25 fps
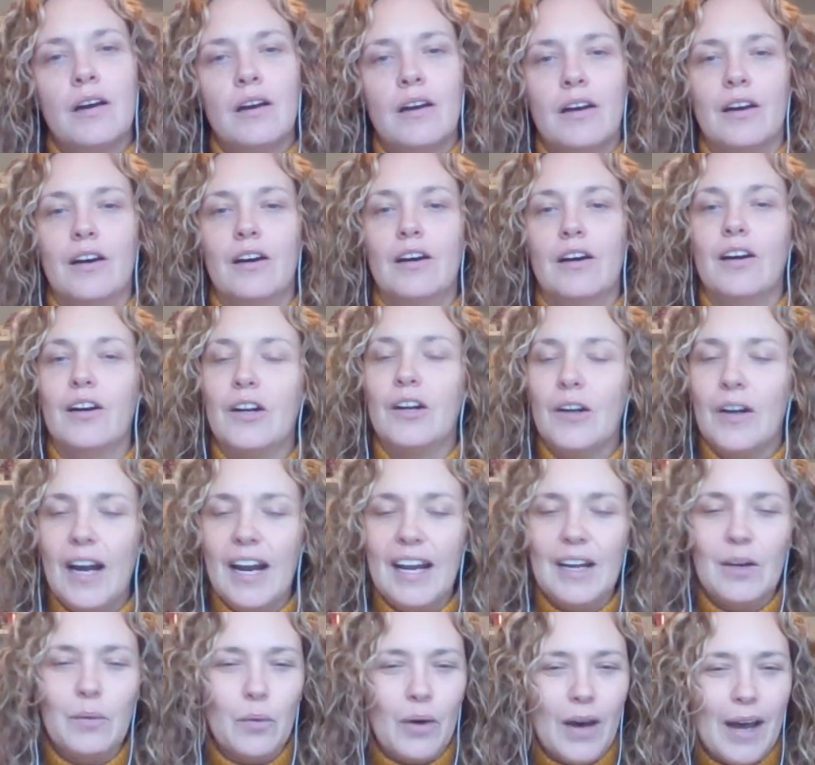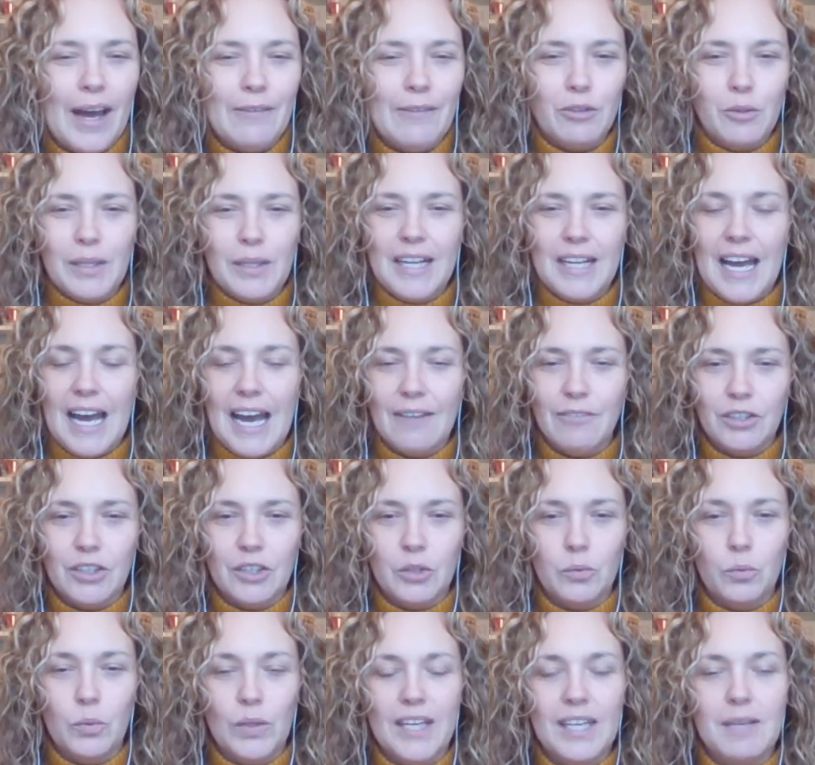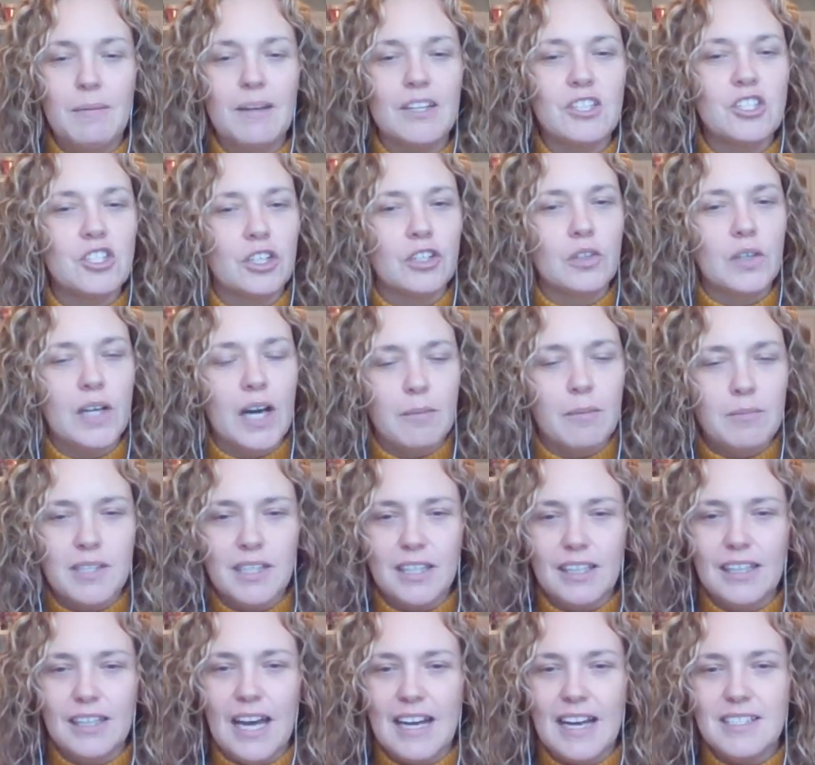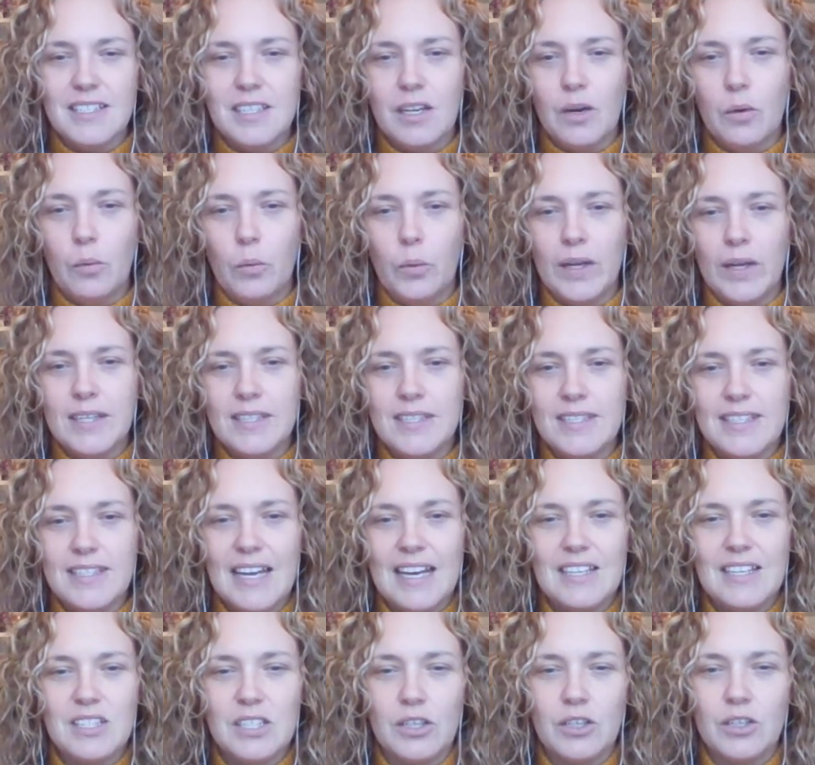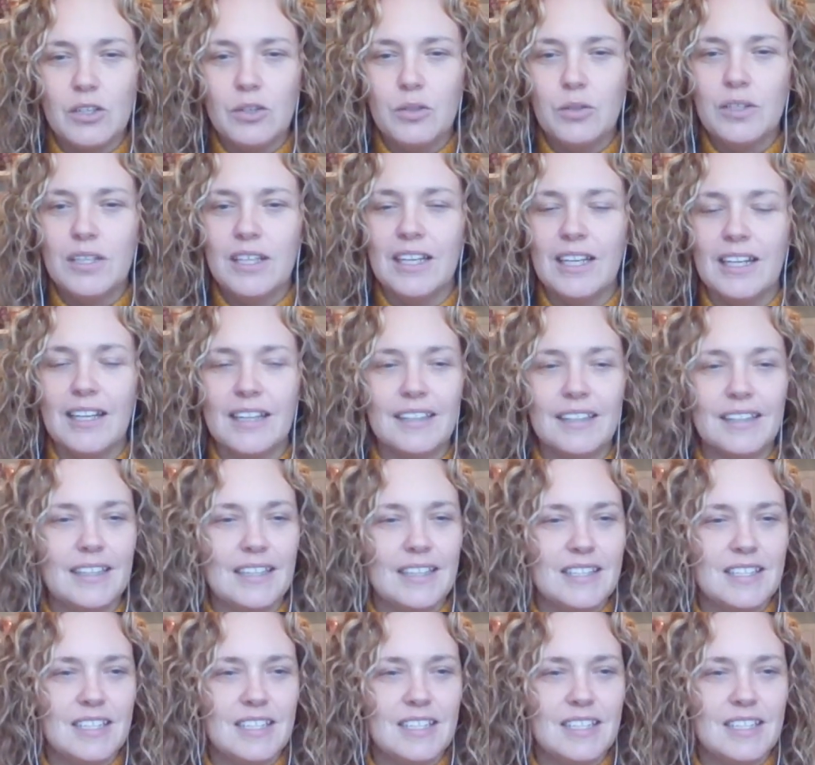All right. Well, everyone have a good week. Make sure you come to class on Wednesday so you can get